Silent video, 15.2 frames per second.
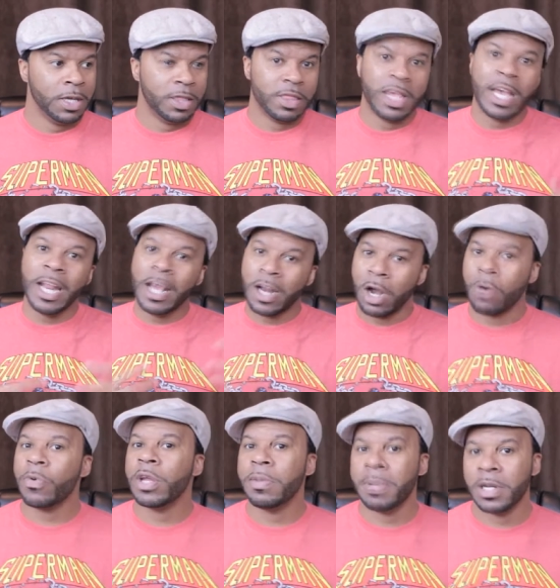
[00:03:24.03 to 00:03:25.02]
that had
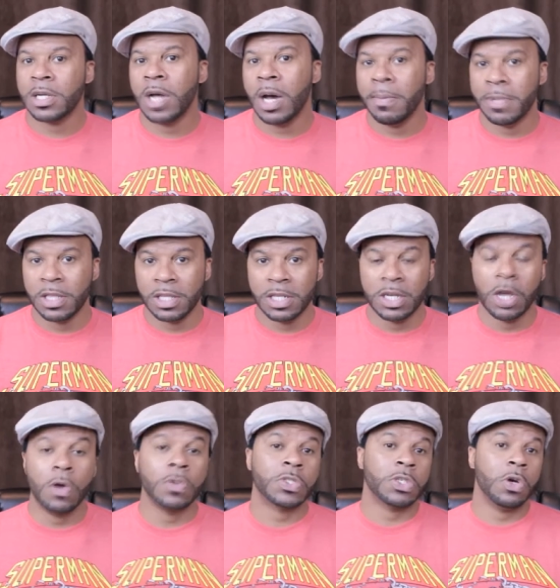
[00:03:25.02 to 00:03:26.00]
already been commonly known.